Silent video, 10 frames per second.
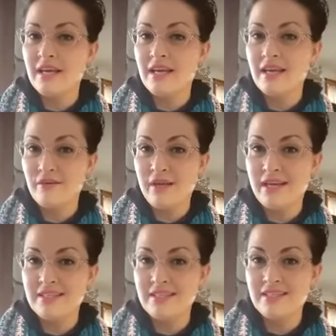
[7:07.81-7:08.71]

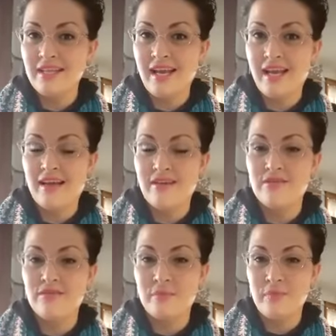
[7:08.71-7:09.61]
earrings have
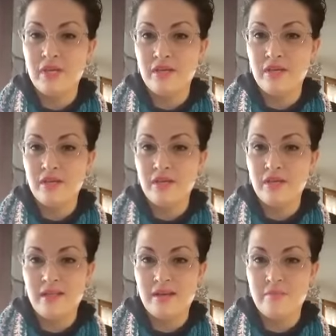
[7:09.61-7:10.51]
the picot in
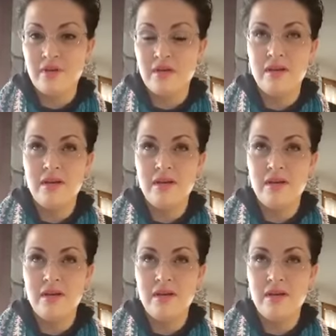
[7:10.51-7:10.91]
them.